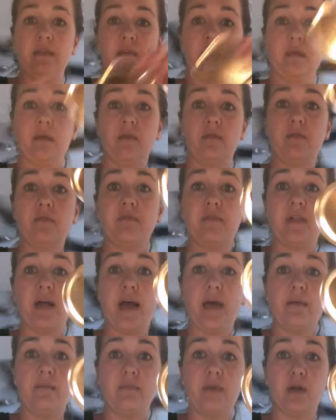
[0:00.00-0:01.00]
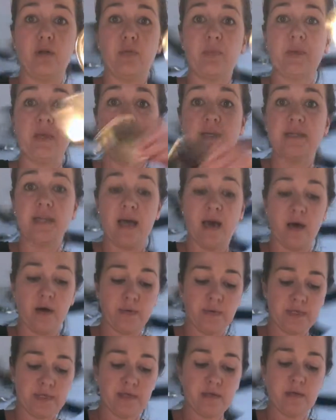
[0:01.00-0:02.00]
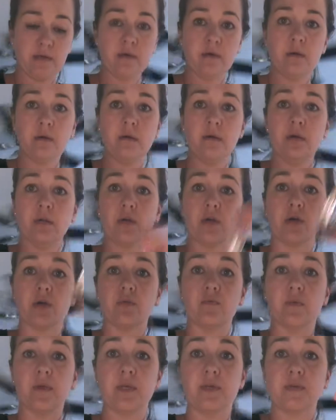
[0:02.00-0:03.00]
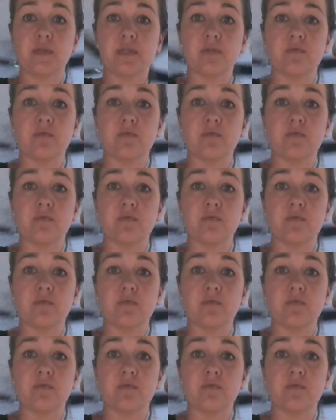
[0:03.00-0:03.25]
the flat metal piece out. You're going to reuse